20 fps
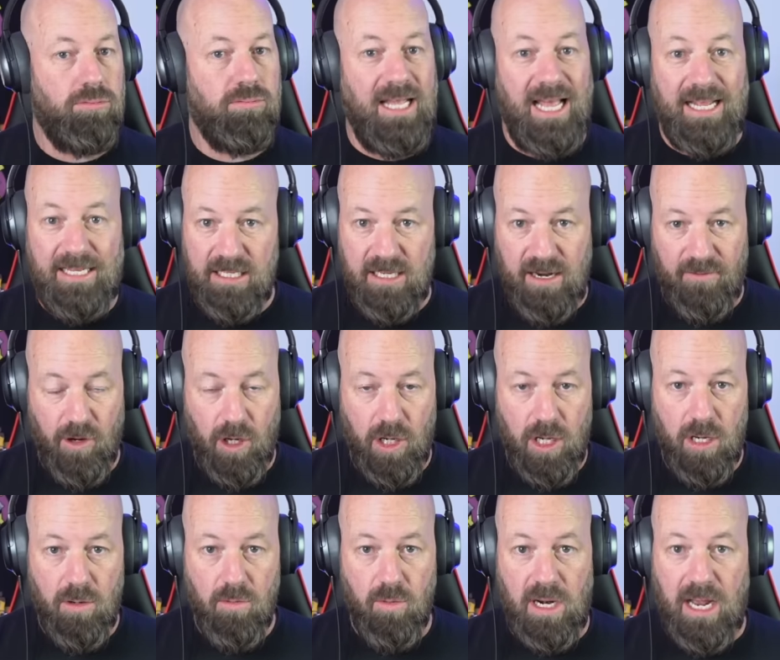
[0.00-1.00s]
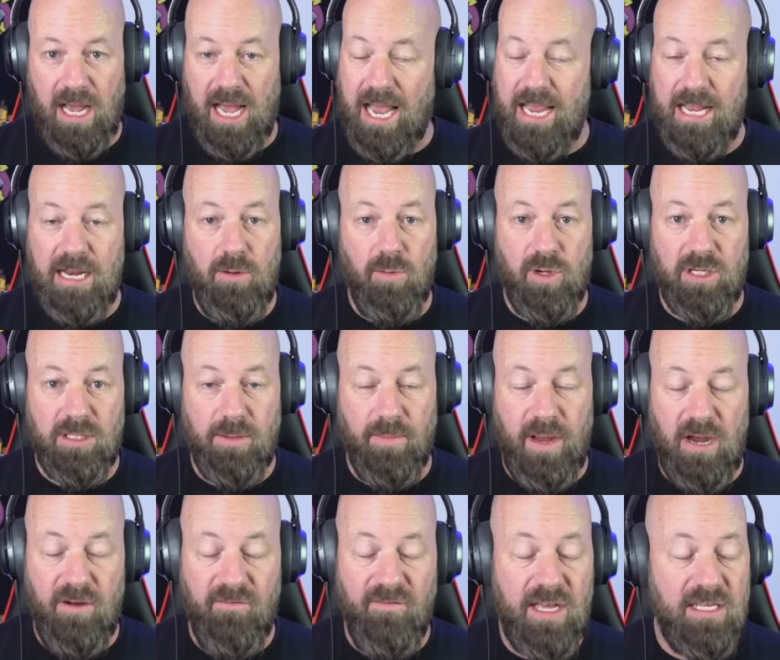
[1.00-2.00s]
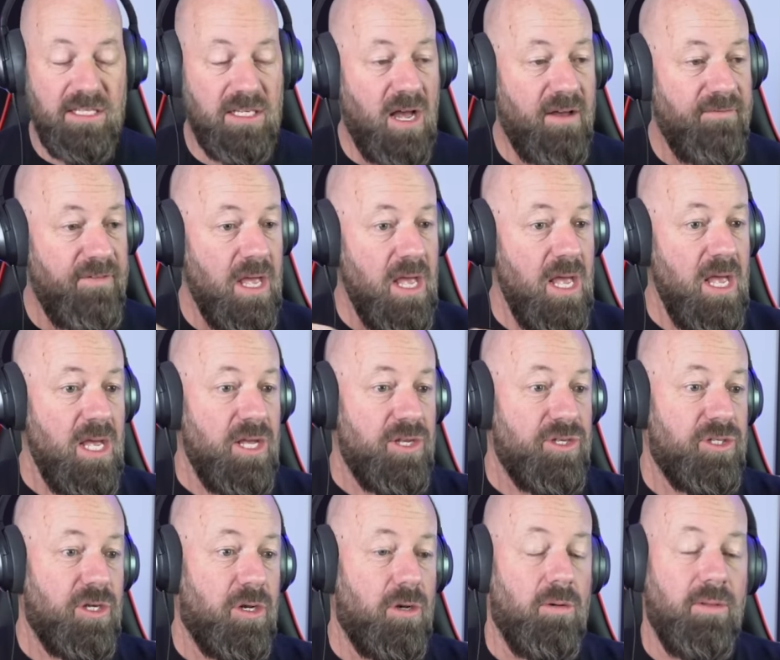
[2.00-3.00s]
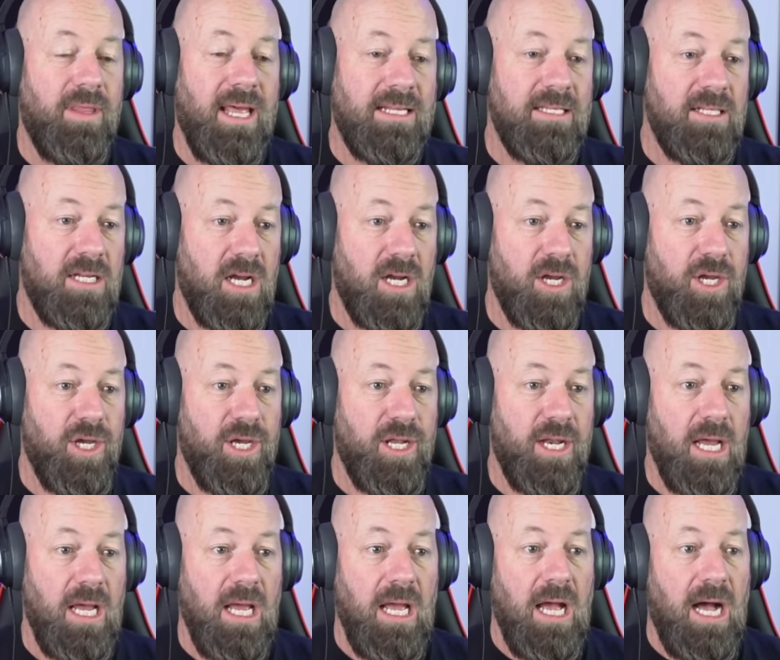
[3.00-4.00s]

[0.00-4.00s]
That's never good when a hyena wants to bite your face off. So that's not good.